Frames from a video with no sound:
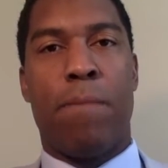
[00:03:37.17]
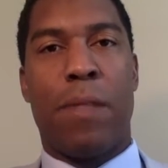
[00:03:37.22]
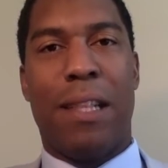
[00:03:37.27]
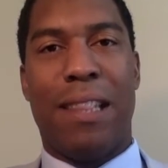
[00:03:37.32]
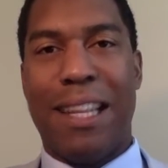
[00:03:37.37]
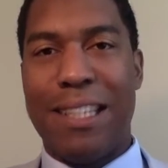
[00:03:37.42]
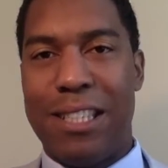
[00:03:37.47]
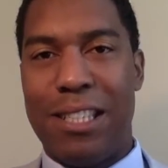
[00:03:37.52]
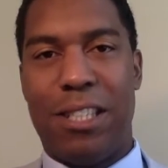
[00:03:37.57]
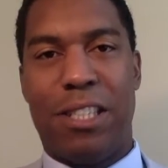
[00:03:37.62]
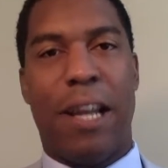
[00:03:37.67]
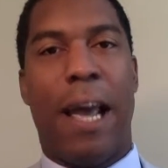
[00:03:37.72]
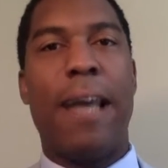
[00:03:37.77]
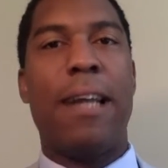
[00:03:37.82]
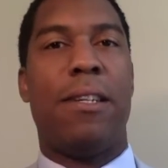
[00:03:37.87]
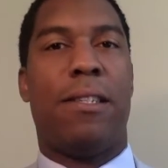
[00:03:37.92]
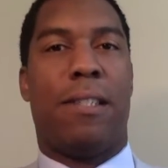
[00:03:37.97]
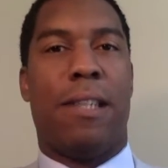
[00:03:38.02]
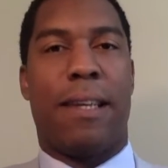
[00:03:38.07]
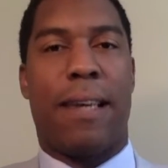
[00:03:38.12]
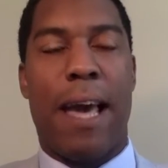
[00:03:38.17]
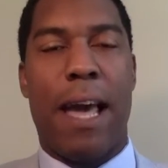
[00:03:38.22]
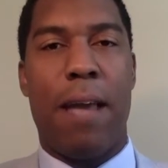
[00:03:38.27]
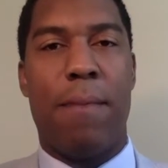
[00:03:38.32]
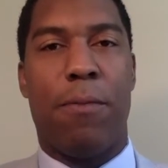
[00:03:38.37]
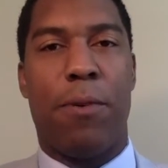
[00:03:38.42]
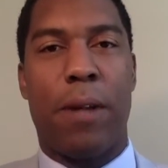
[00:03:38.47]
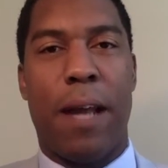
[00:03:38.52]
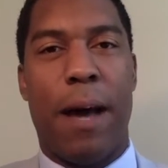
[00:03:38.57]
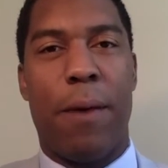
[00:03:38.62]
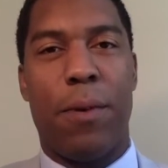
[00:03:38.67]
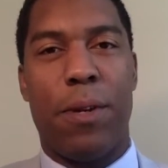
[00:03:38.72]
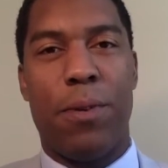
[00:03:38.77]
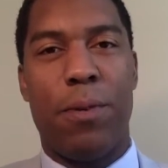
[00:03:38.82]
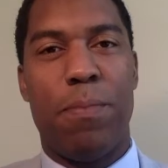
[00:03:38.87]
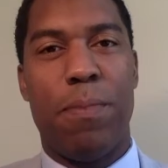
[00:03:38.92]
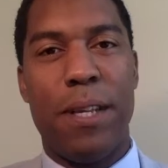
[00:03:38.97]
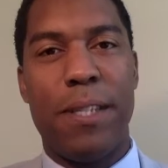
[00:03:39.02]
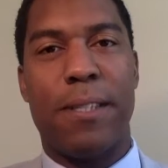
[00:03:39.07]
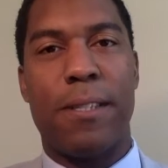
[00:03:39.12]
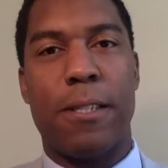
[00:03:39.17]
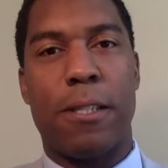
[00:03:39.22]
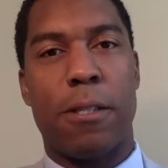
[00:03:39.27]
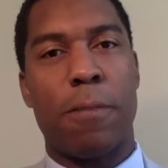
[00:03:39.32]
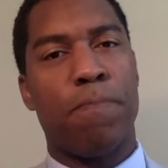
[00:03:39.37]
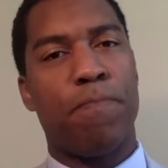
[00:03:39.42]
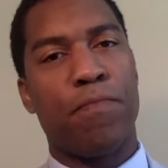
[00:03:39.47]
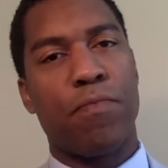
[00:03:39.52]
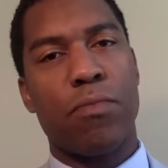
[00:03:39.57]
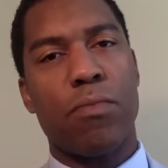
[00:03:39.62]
let's change the game on how we do business.